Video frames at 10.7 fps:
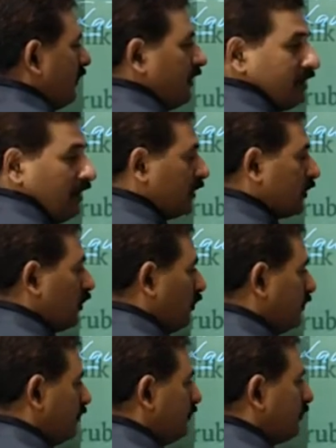It's not
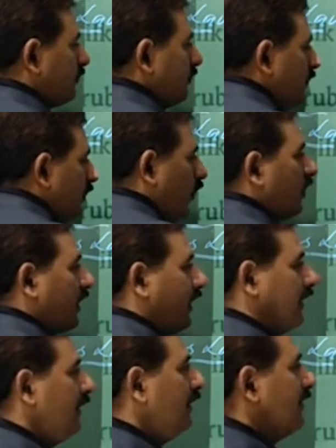so.
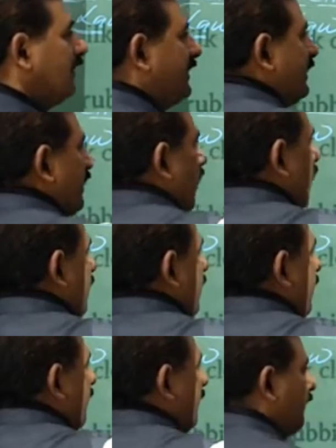Okay, this is wrong
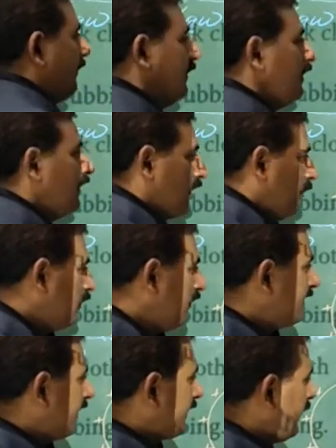then. Come to the
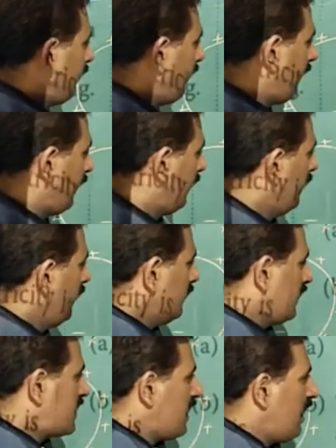second one.
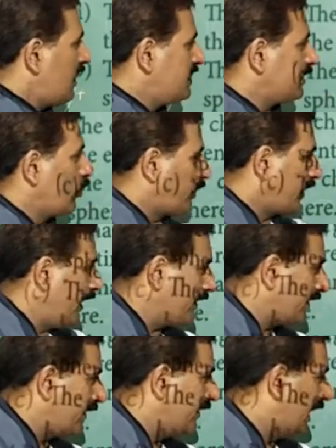The charge is
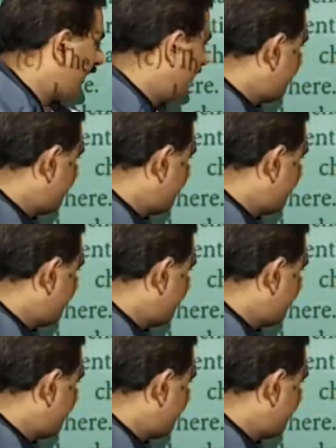located at the